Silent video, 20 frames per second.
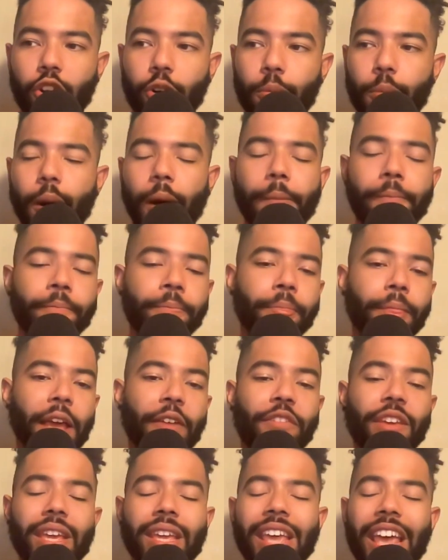But if
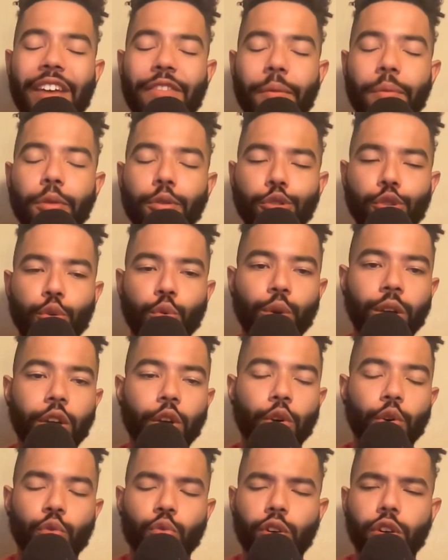he gave up those 3
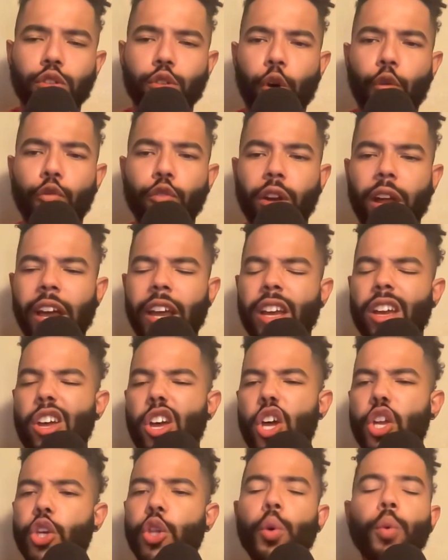earned runs over like
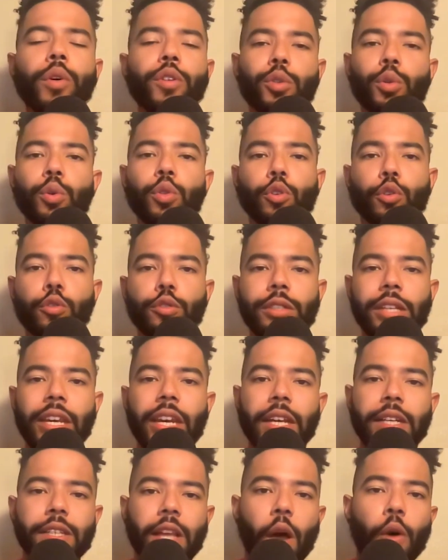2 2/3
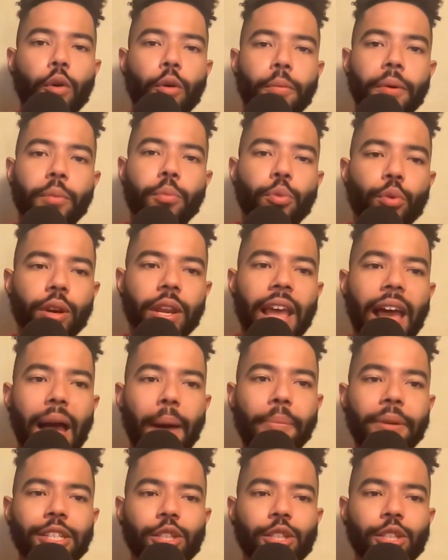innings, I would have been pretty happy.